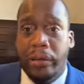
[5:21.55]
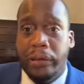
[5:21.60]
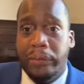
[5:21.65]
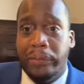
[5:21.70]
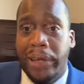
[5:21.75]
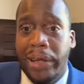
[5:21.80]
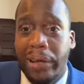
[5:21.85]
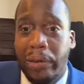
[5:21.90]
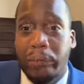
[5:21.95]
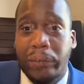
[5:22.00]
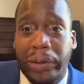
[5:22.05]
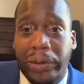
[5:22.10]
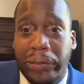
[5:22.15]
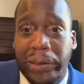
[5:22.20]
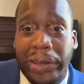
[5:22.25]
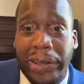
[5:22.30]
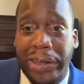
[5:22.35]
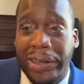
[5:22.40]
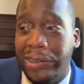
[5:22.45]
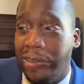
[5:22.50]
There are
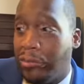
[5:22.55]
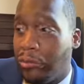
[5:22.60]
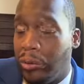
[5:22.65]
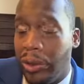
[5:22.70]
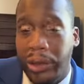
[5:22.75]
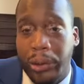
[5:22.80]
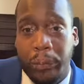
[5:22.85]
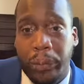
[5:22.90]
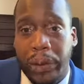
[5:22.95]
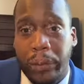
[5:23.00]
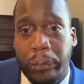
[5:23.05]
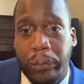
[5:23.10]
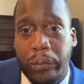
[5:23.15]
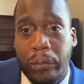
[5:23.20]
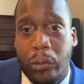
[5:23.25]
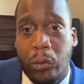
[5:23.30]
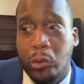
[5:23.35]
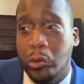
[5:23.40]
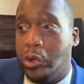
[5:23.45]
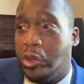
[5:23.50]
millionaires and rich people
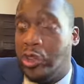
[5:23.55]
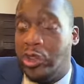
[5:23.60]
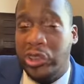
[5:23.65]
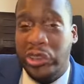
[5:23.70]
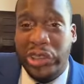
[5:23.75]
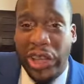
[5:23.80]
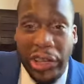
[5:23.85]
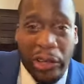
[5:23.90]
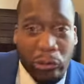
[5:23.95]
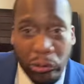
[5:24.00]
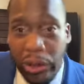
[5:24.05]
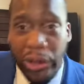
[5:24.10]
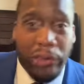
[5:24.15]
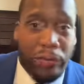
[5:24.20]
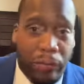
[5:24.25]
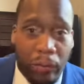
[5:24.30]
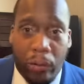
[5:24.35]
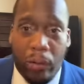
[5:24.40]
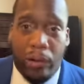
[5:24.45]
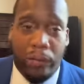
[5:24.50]
who still
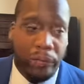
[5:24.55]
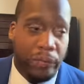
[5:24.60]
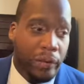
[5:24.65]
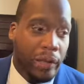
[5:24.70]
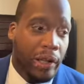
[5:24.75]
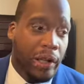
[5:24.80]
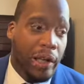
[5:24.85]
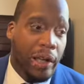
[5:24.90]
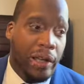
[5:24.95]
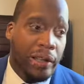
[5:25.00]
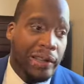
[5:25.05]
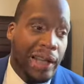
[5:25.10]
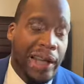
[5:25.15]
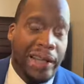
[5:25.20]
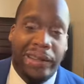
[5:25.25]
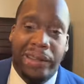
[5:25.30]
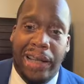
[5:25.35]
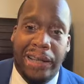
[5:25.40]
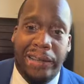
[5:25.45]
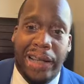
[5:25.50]
live off
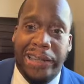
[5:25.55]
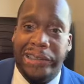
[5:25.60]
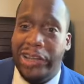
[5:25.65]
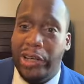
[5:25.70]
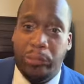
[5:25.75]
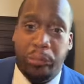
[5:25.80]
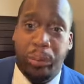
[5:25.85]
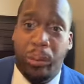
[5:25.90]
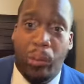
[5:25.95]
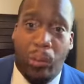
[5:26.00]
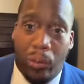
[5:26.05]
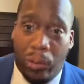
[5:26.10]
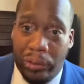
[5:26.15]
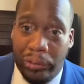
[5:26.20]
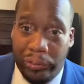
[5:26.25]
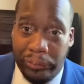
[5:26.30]
like they're poor.